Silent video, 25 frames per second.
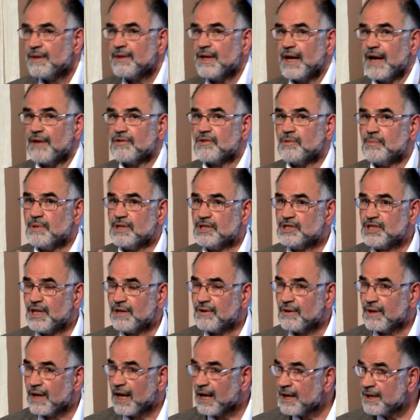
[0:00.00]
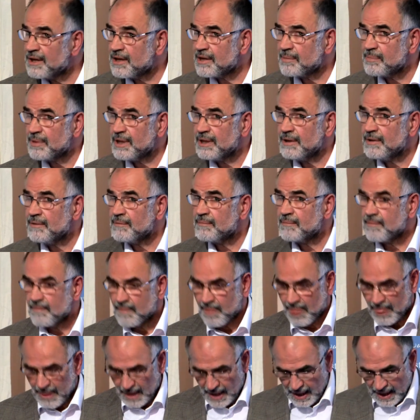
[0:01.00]
they have to be generalizable,
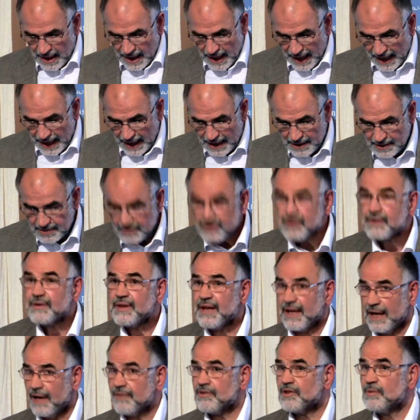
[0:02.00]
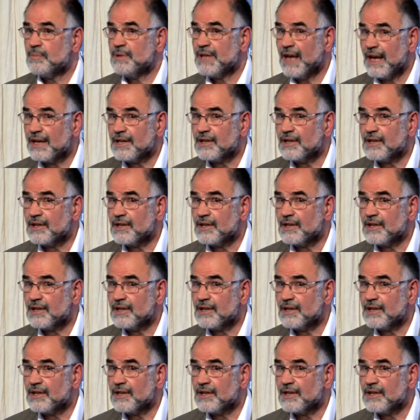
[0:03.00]
and they have to be